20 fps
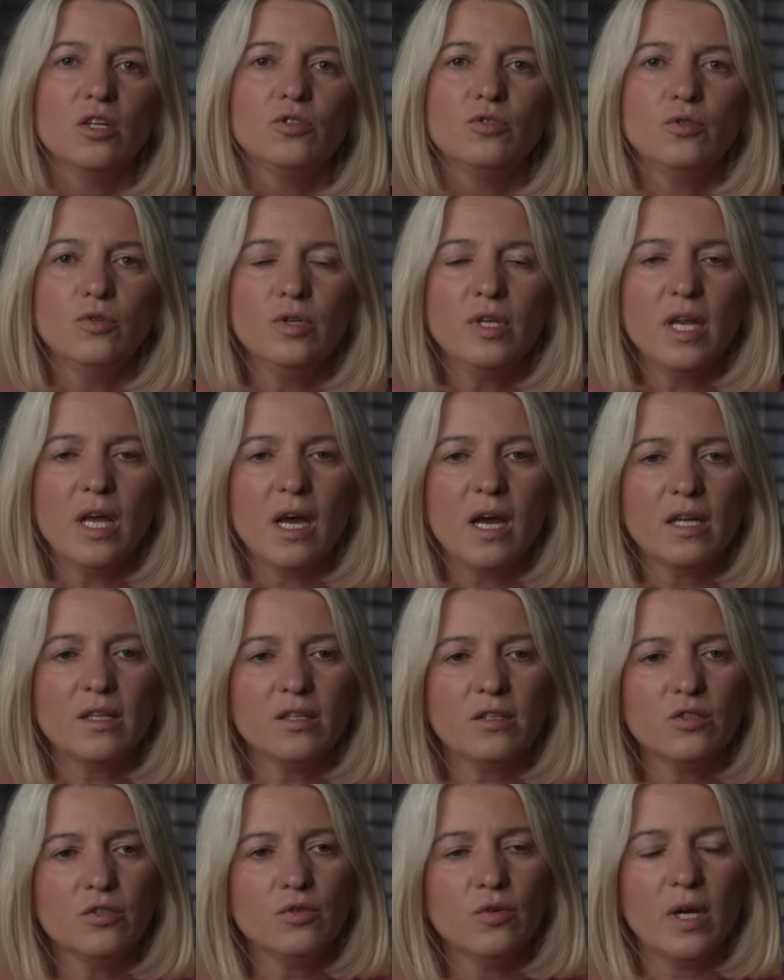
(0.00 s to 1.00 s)
Do
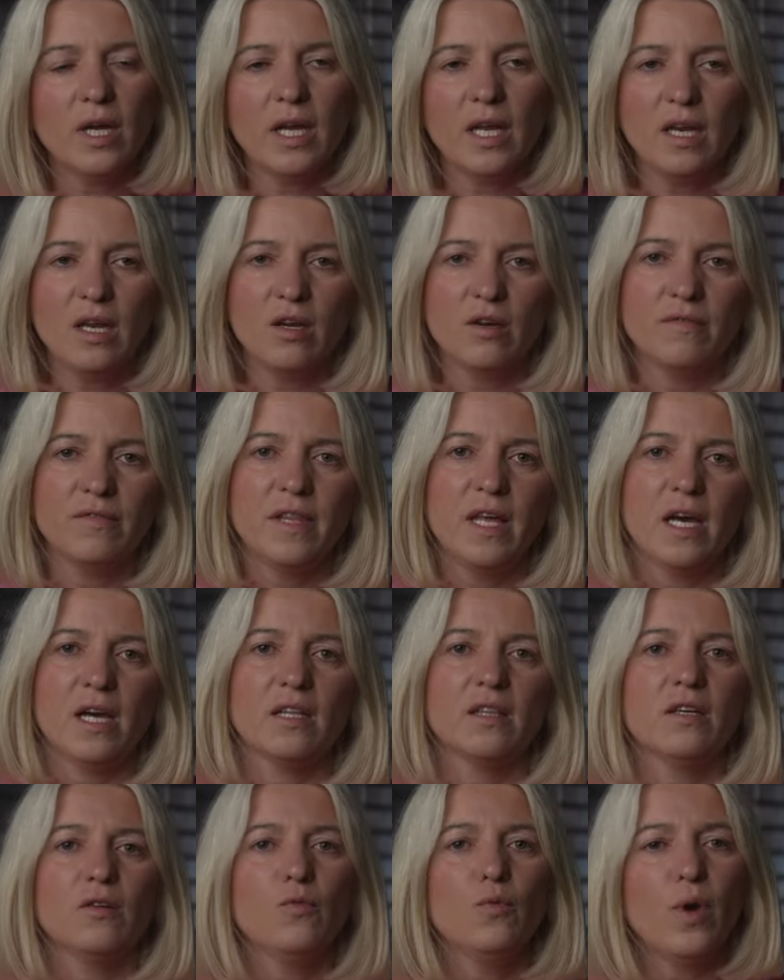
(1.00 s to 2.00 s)
not do any of
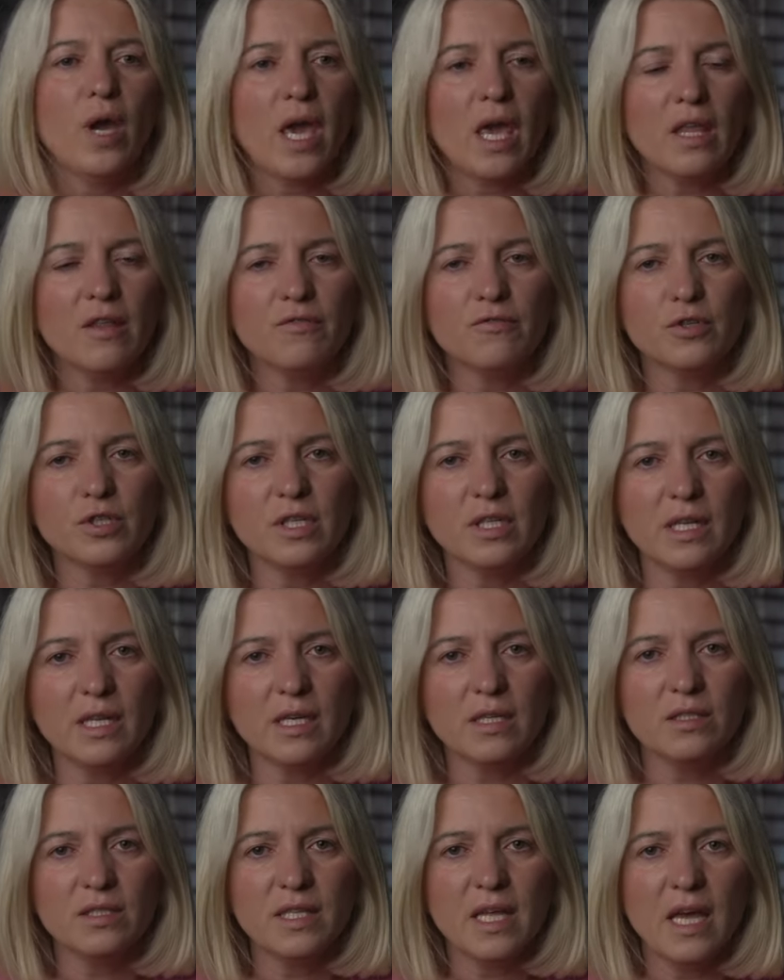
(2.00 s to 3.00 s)
that. Wait for the
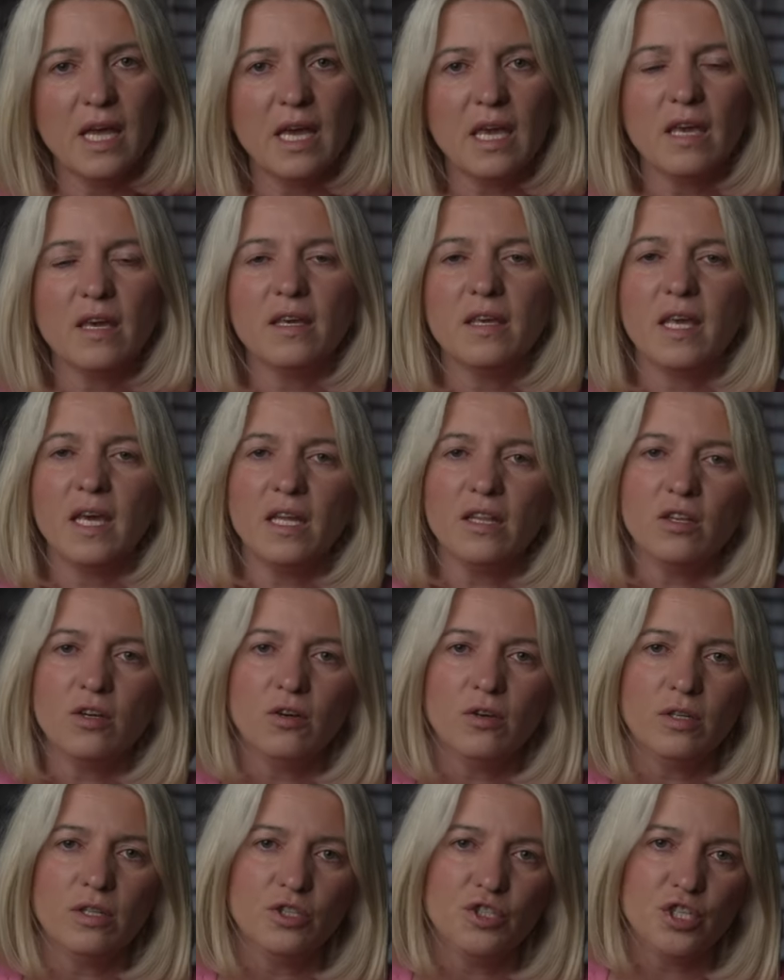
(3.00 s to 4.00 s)
next day, get
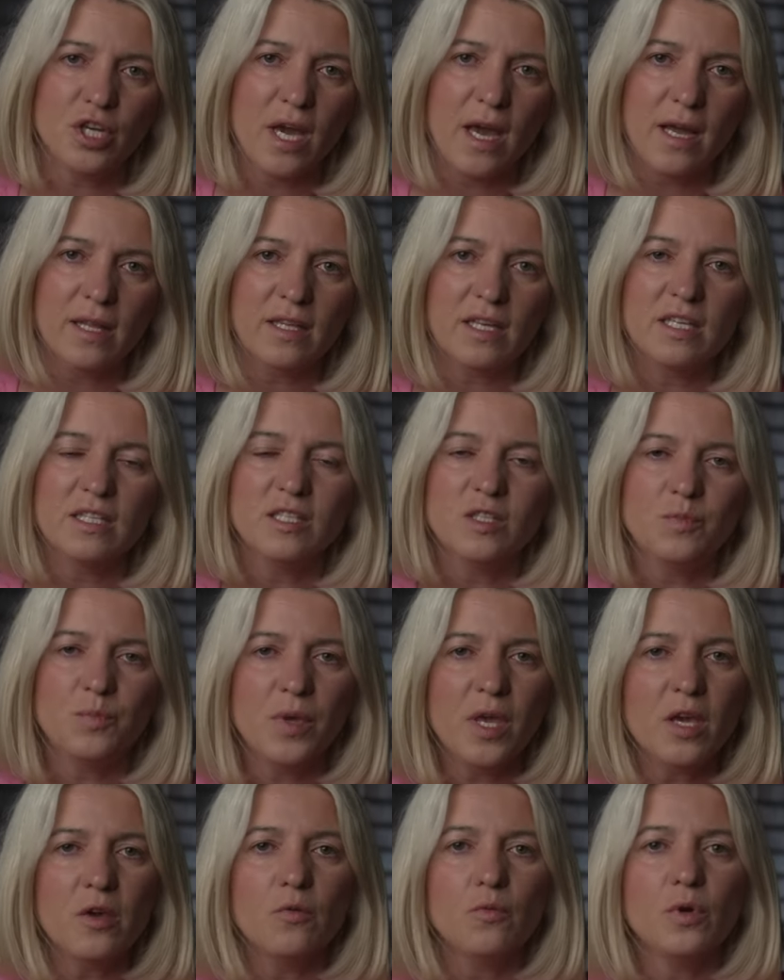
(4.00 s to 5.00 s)
on a chat and
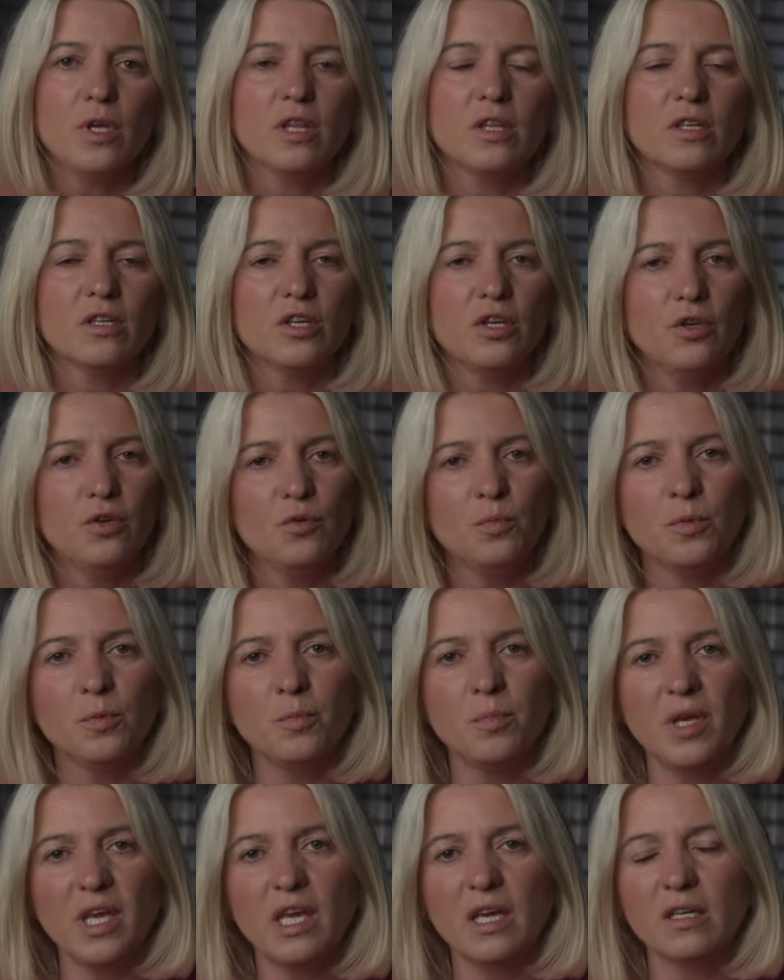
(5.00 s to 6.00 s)
speak with a human
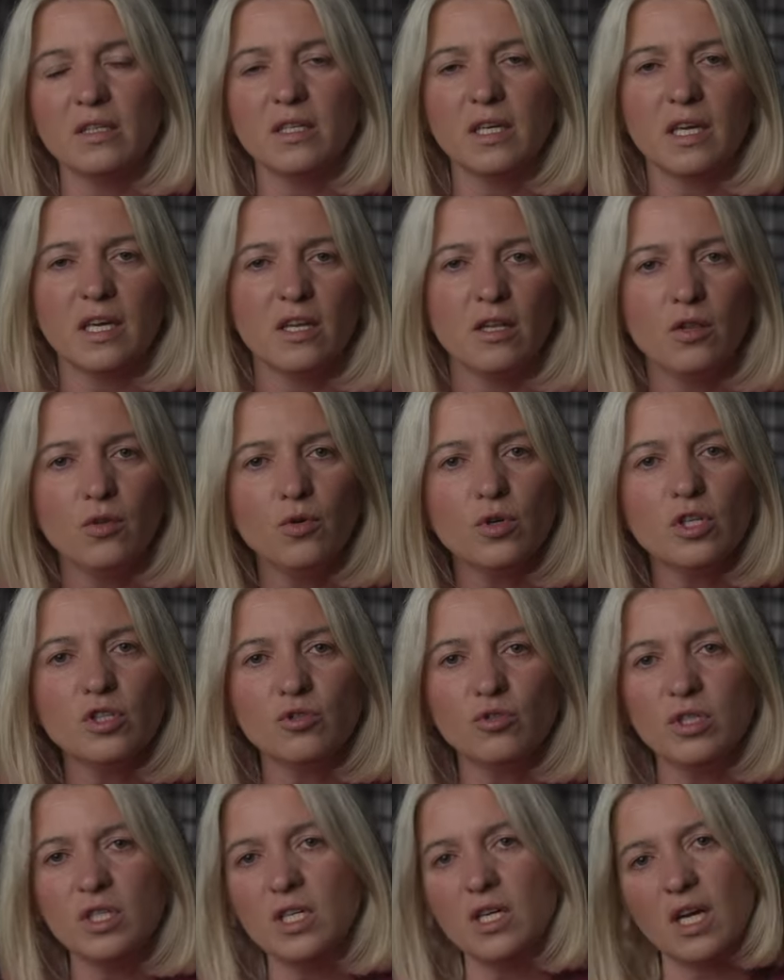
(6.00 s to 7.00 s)
being that can look
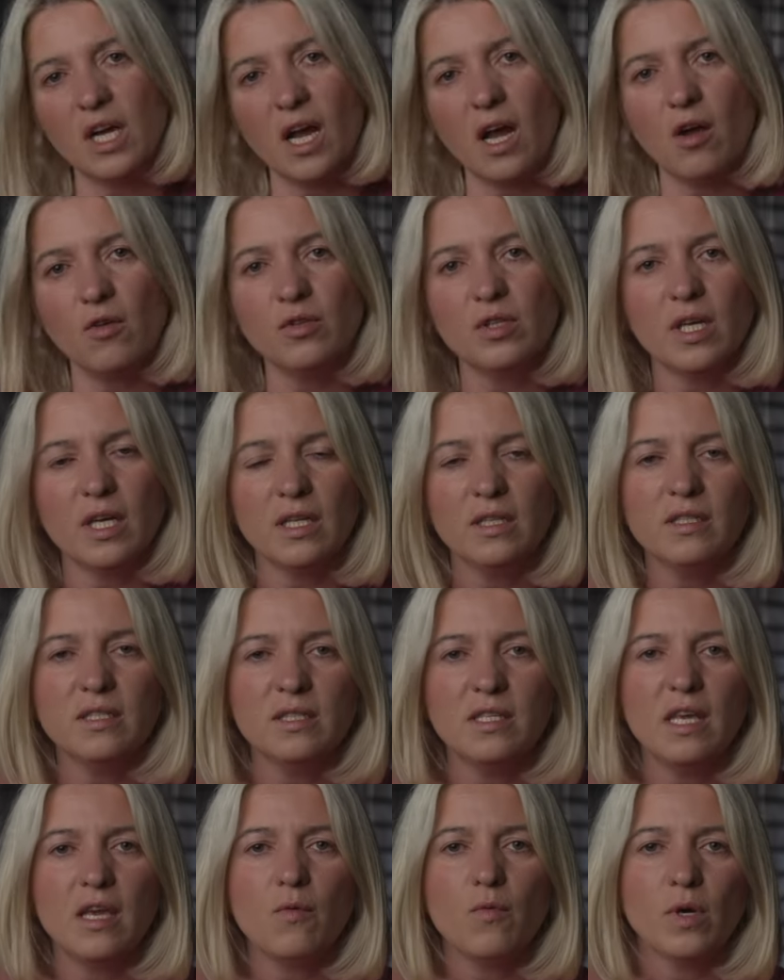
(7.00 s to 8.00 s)
into the account and
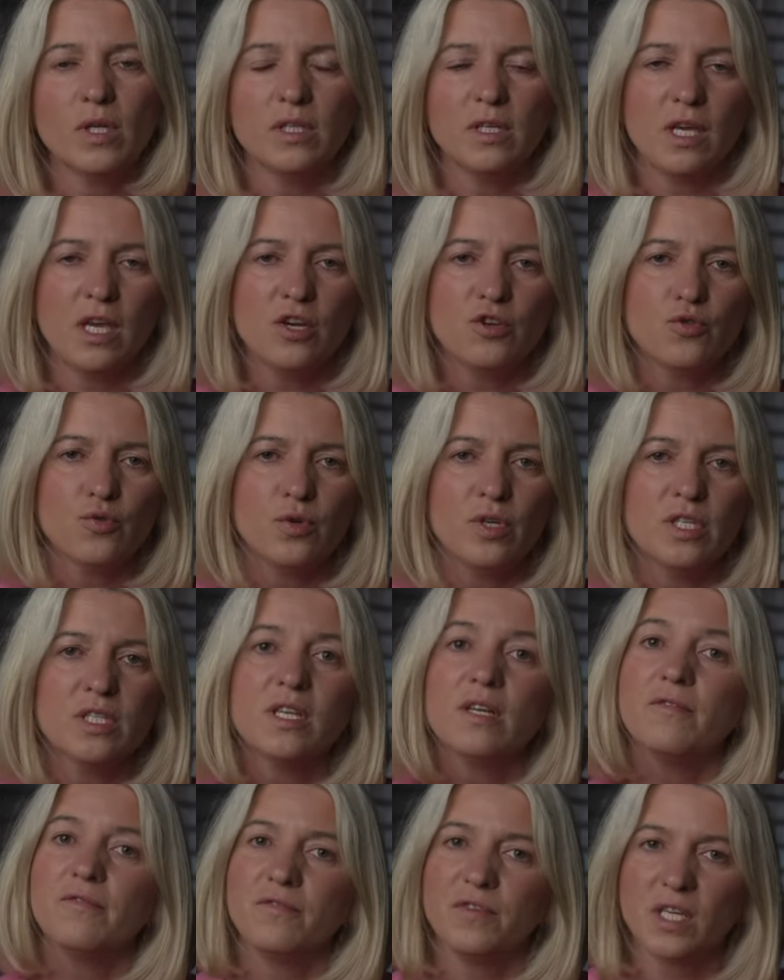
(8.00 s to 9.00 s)
see what the issue is
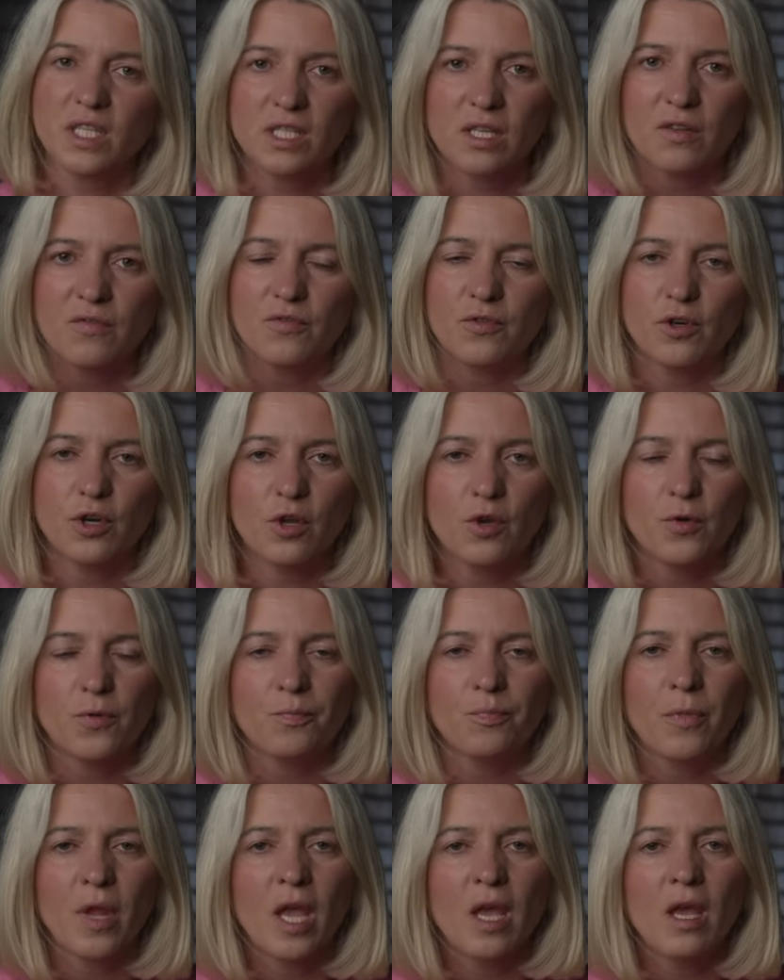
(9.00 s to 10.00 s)
and fix it for you.